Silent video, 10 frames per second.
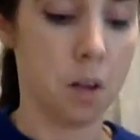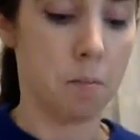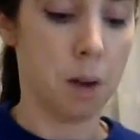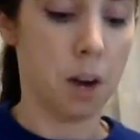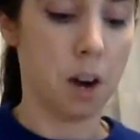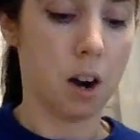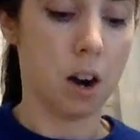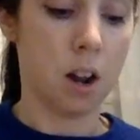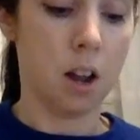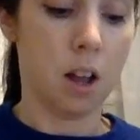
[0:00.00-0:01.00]
butter
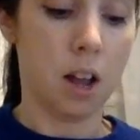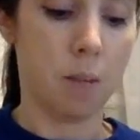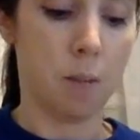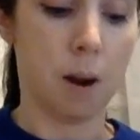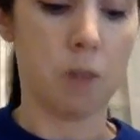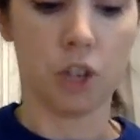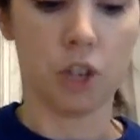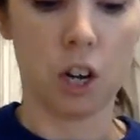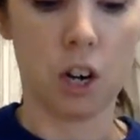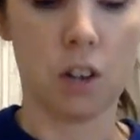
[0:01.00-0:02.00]
and brown
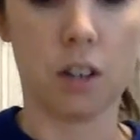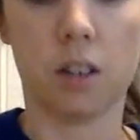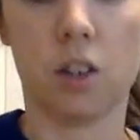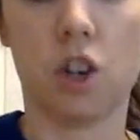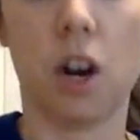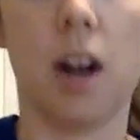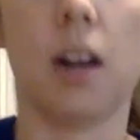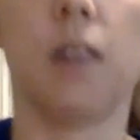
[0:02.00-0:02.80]
sugar does the trick.